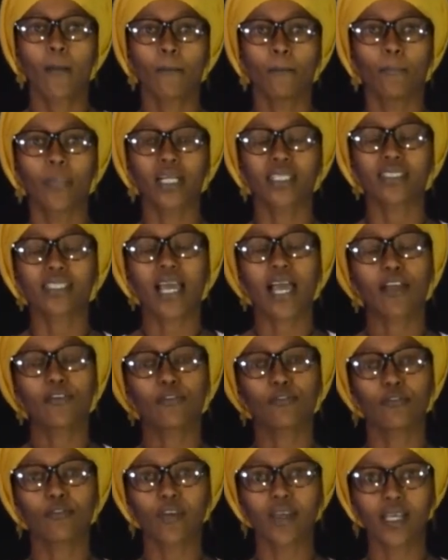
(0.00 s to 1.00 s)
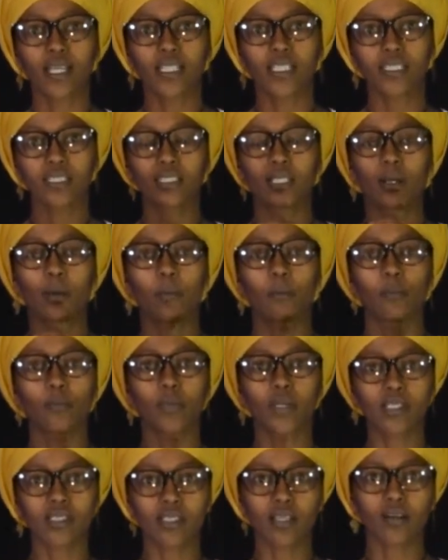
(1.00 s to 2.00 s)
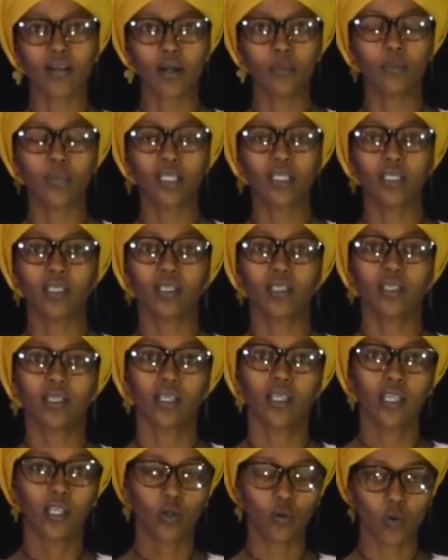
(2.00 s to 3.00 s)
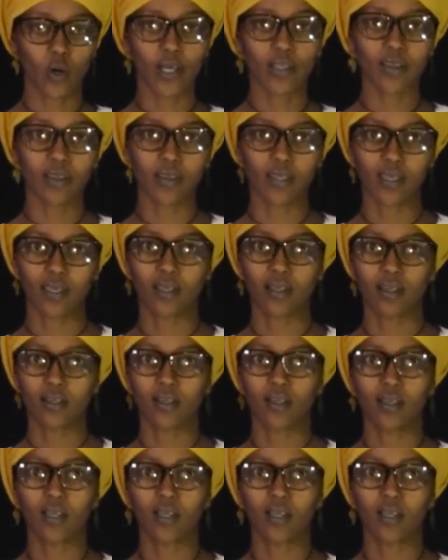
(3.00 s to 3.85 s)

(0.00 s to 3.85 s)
But I failed miserably in one thing.